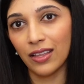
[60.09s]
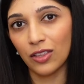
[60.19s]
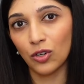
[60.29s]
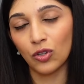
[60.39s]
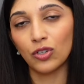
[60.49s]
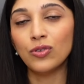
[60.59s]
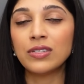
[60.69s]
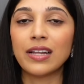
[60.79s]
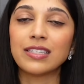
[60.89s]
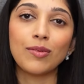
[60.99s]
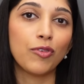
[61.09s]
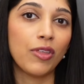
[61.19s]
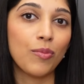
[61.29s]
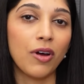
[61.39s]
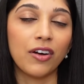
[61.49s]
a little loose, and some of
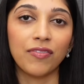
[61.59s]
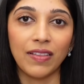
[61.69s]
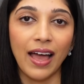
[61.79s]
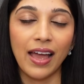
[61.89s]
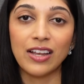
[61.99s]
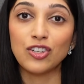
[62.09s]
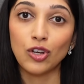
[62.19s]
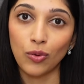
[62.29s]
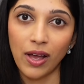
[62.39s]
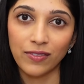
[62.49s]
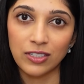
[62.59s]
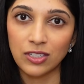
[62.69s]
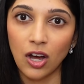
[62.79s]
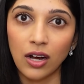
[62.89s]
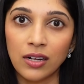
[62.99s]
them are flat and don't have a
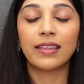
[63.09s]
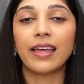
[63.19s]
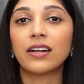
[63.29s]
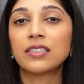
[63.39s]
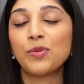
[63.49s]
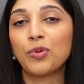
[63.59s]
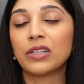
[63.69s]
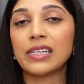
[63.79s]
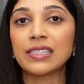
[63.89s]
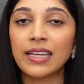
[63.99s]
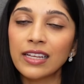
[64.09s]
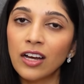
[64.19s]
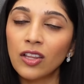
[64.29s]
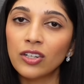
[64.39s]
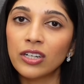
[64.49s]
stalk. They are typically skin
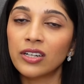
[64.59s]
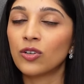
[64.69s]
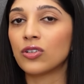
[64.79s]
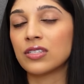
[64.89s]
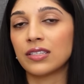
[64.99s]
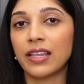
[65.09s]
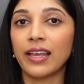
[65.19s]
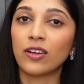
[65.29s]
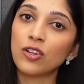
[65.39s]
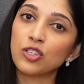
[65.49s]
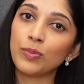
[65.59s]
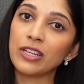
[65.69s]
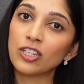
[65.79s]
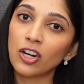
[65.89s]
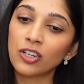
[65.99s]
colored, or they can also be
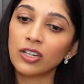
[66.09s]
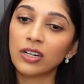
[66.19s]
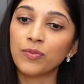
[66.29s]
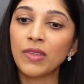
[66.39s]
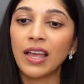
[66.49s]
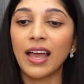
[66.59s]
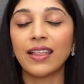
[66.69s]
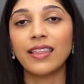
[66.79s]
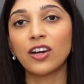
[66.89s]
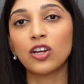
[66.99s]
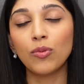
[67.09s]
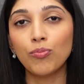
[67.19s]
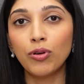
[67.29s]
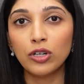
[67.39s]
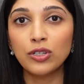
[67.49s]
darker, and they are
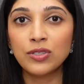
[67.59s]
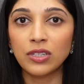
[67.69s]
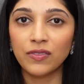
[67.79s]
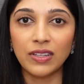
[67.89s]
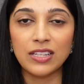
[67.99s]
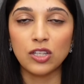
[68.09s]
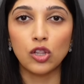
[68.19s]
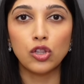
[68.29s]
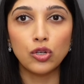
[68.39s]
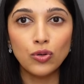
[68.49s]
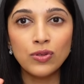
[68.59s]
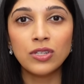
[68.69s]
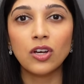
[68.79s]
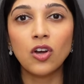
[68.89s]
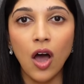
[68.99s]
composed of these loose
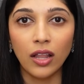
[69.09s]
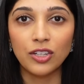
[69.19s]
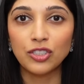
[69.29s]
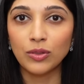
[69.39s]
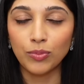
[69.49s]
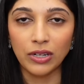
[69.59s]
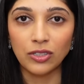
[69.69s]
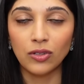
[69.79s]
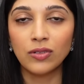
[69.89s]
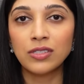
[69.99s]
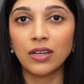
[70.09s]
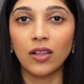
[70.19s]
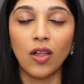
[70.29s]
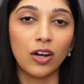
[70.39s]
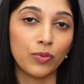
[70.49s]
collagen bundles
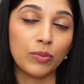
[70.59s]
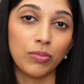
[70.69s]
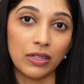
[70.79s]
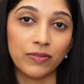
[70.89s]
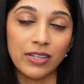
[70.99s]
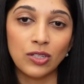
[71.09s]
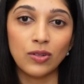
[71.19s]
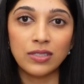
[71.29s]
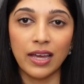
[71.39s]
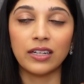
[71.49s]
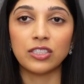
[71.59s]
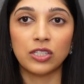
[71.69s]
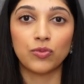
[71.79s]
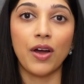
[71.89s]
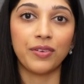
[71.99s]
along with blood vessels and are
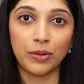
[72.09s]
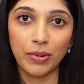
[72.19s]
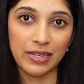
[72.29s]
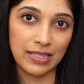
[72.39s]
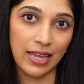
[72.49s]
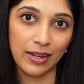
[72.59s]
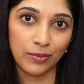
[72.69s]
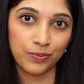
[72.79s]
surrounded by skin.